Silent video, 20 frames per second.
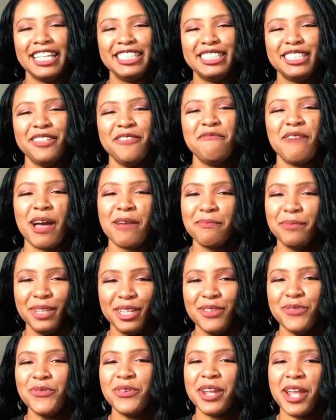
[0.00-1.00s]
it by putting
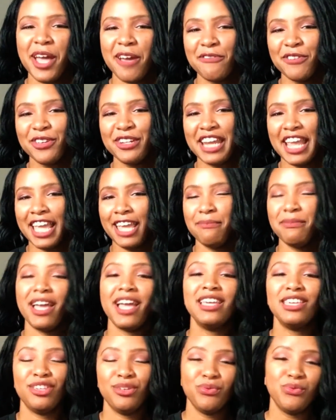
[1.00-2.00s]
whatever name that
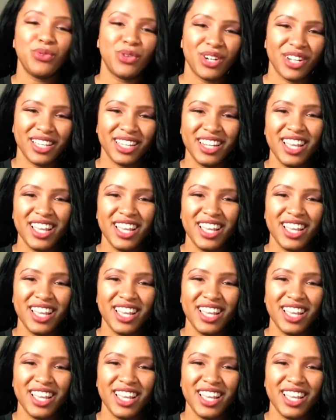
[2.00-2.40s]
you want